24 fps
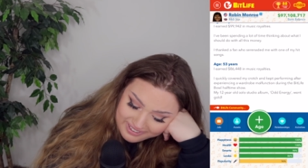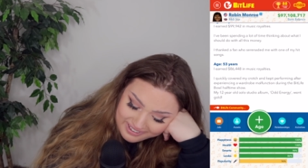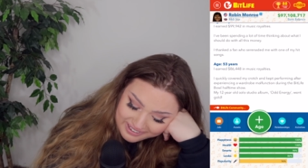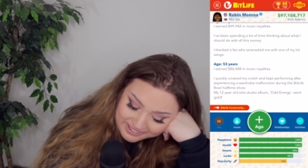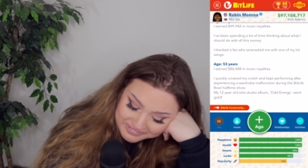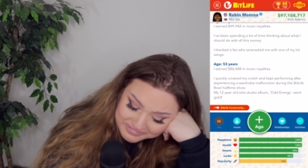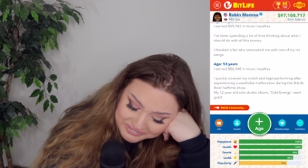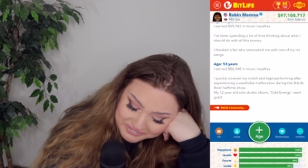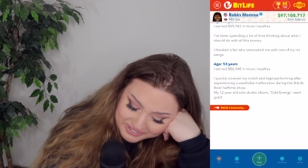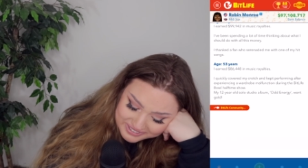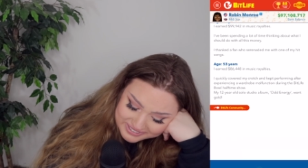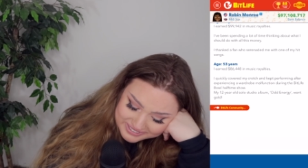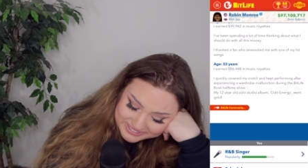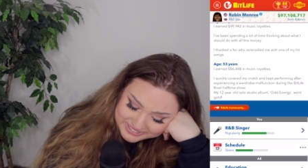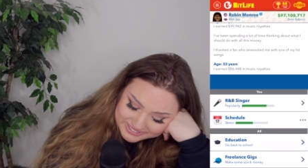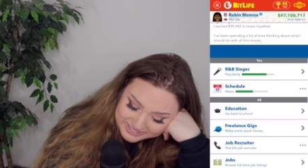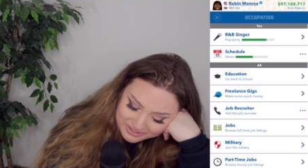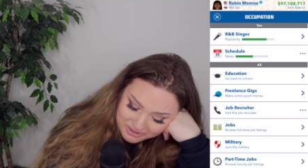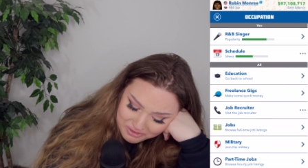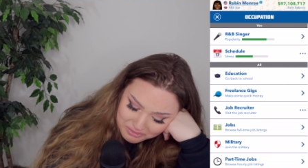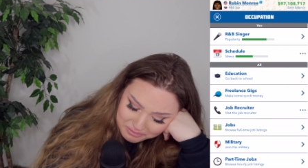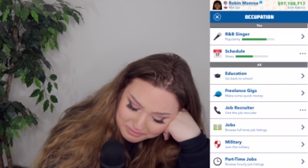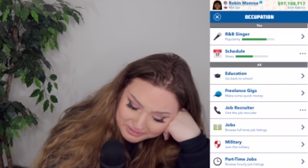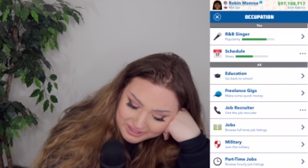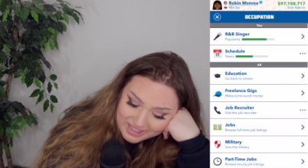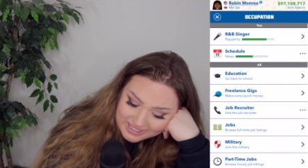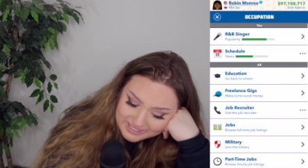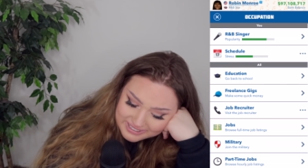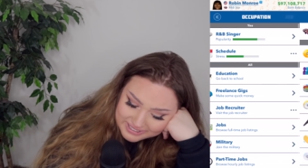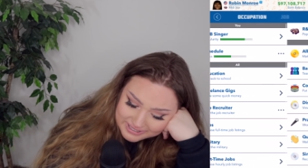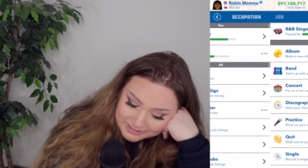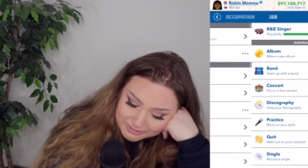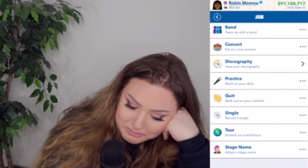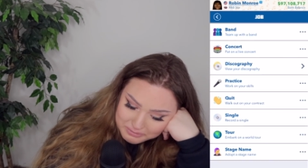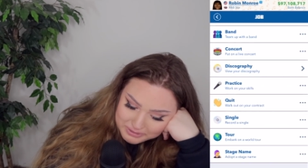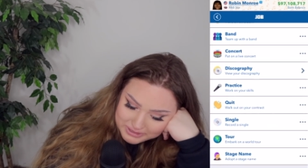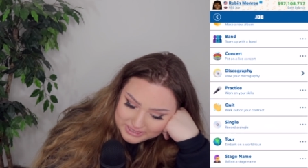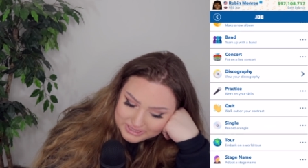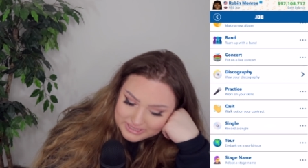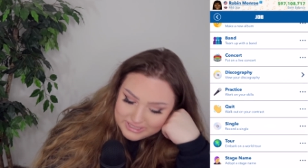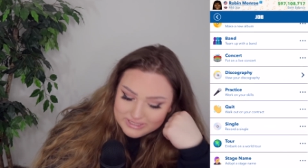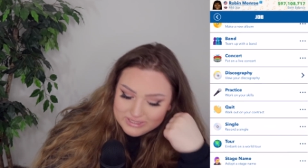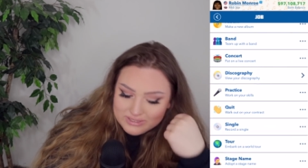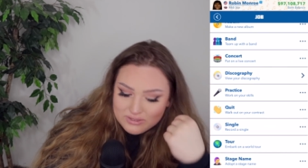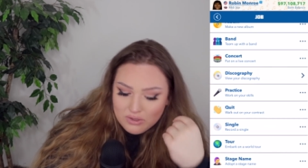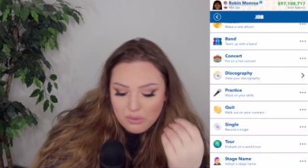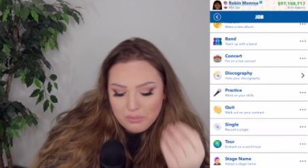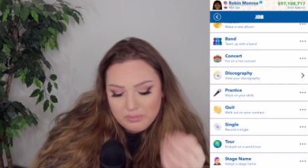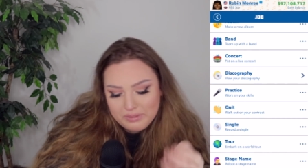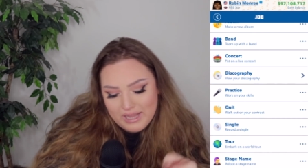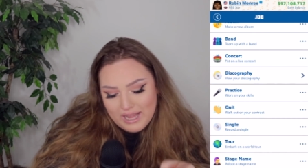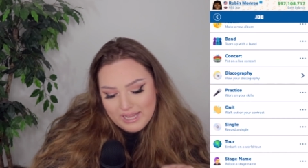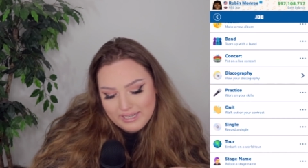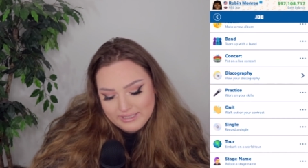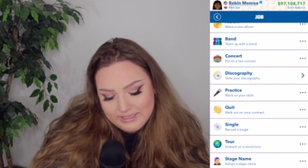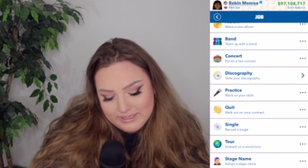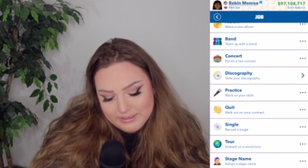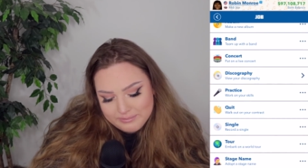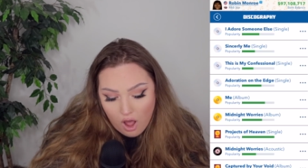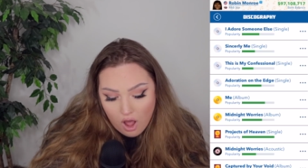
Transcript: I wanted to go platinum. Please go platinum.